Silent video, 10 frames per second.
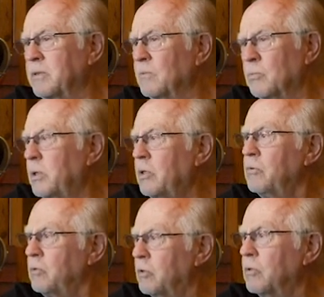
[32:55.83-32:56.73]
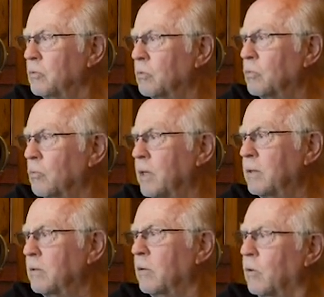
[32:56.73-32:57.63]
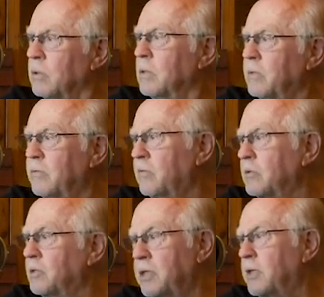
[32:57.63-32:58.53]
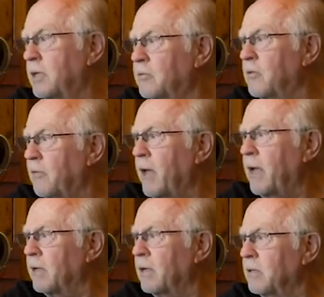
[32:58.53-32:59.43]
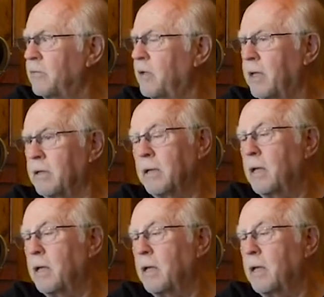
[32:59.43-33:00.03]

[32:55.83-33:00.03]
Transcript: I said, "What do you do when all this shit hits the fan on the set?"